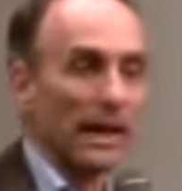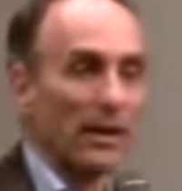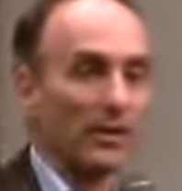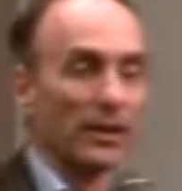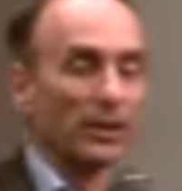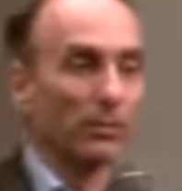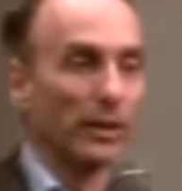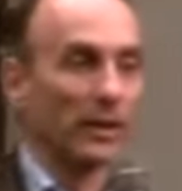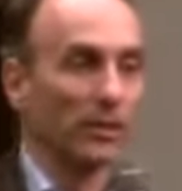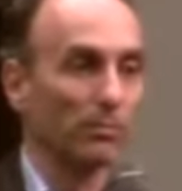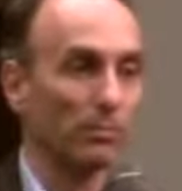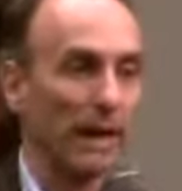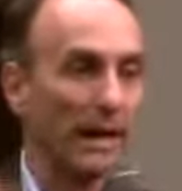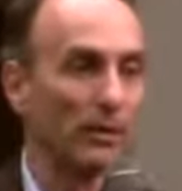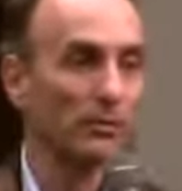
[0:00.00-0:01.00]
and now they
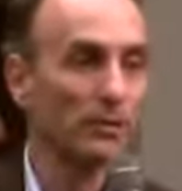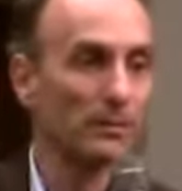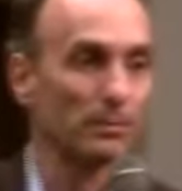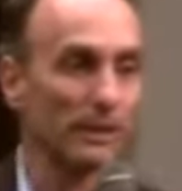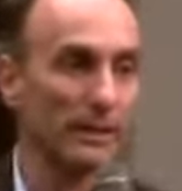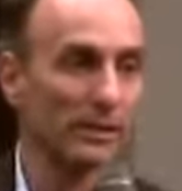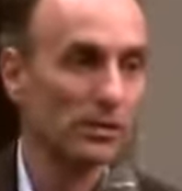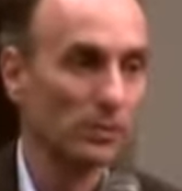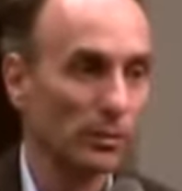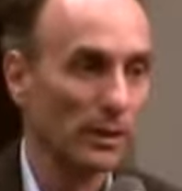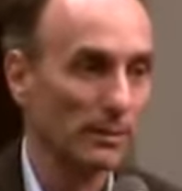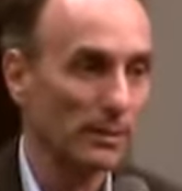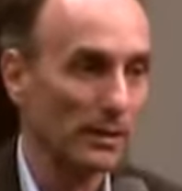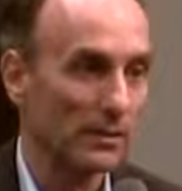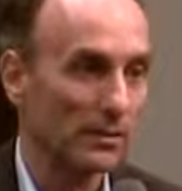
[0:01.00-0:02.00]
created Roundup Ready
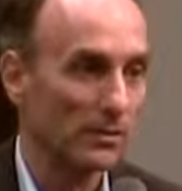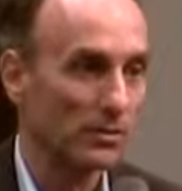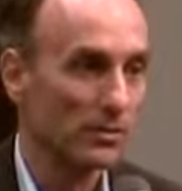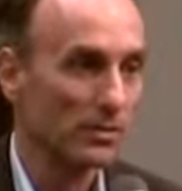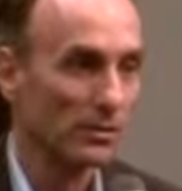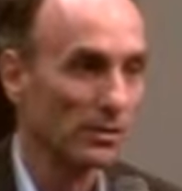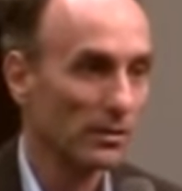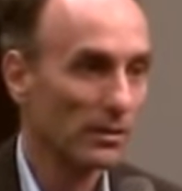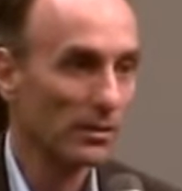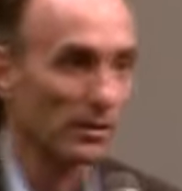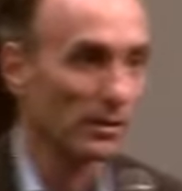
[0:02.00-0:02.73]
soybeans.